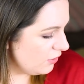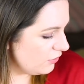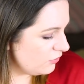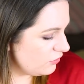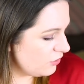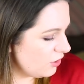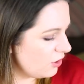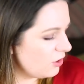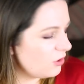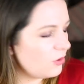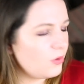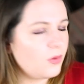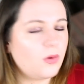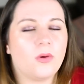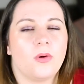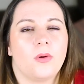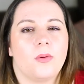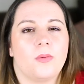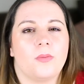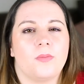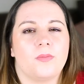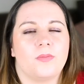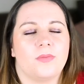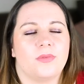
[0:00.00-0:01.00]
So
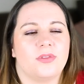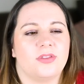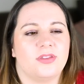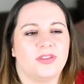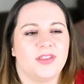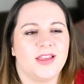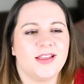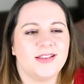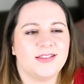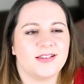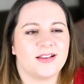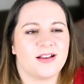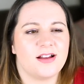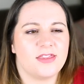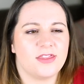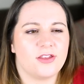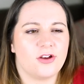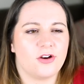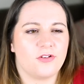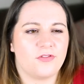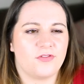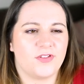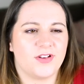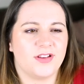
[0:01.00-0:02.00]
these are kind of
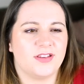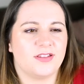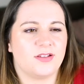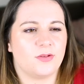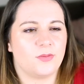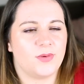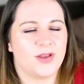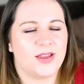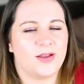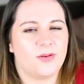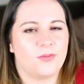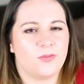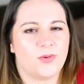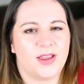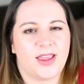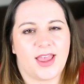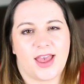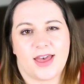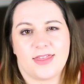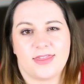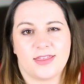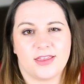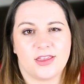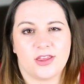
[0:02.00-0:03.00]
the offerings that we, we
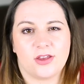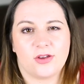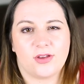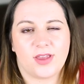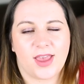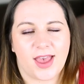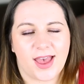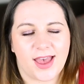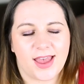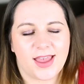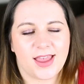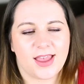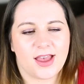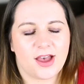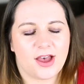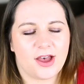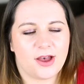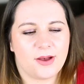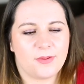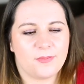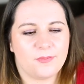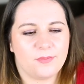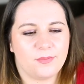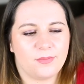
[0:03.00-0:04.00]
get at the UK.
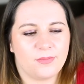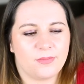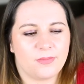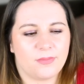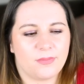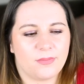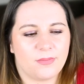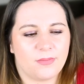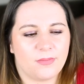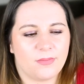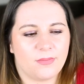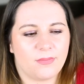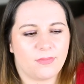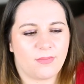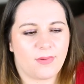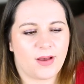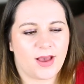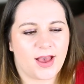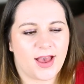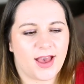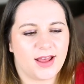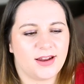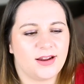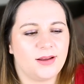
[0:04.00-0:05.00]
Um,
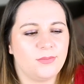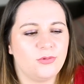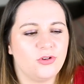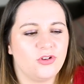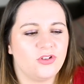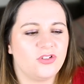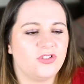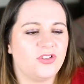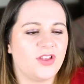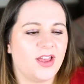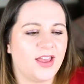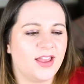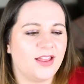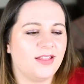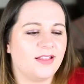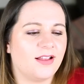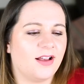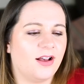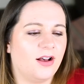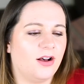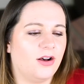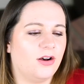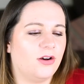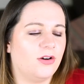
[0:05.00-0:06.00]
and I'm not saying
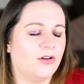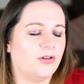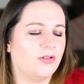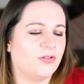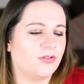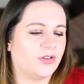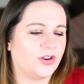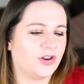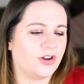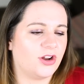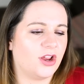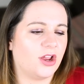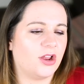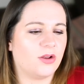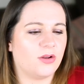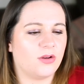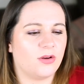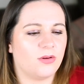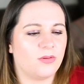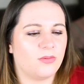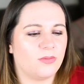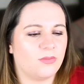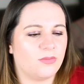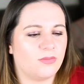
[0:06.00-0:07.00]
that, oh, you
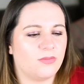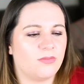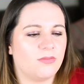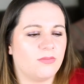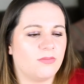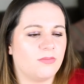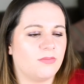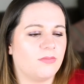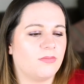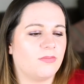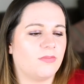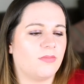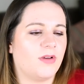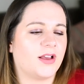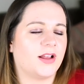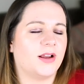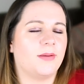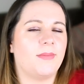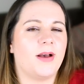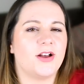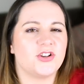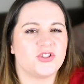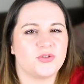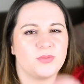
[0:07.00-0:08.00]
know, I
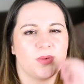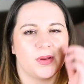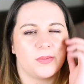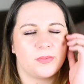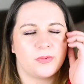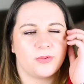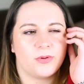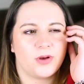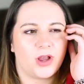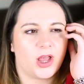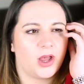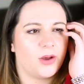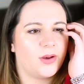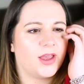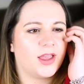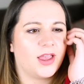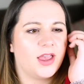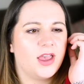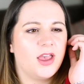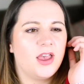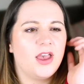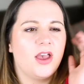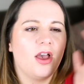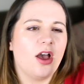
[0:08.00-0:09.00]
can imagine people were
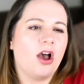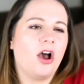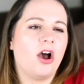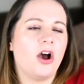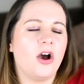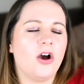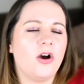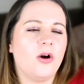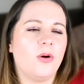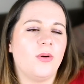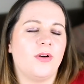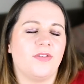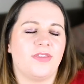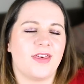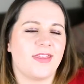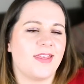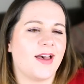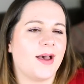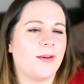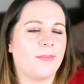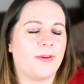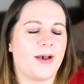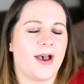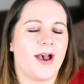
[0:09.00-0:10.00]
going, oh, if they're
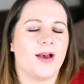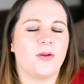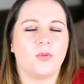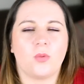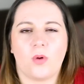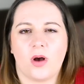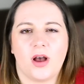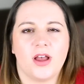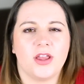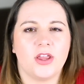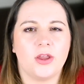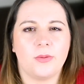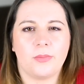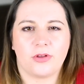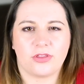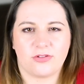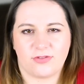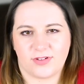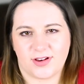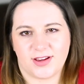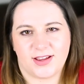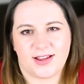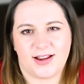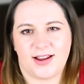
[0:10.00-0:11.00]
that bad, why are you
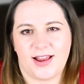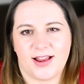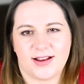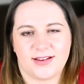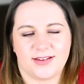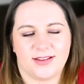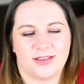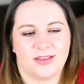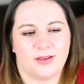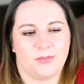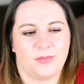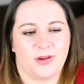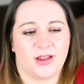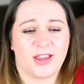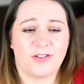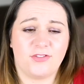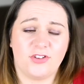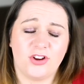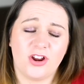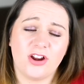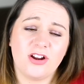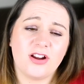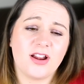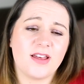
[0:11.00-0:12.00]
bothering collecting them? Like,
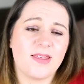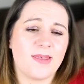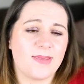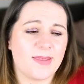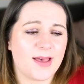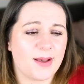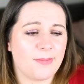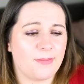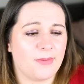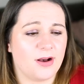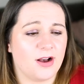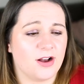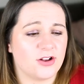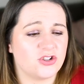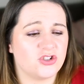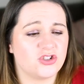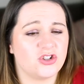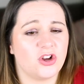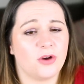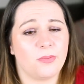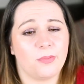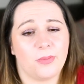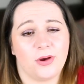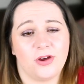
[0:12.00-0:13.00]
if you don't like them that much,
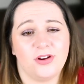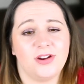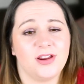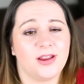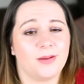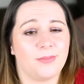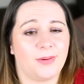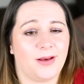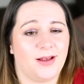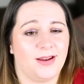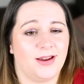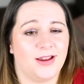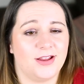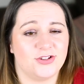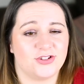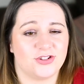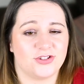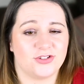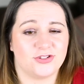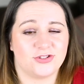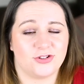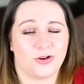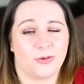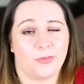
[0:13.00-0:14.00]
stop moaning about it and
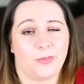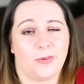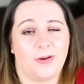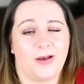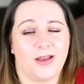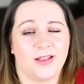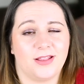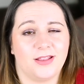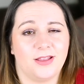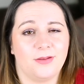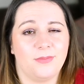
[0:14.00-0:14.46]
just stop buying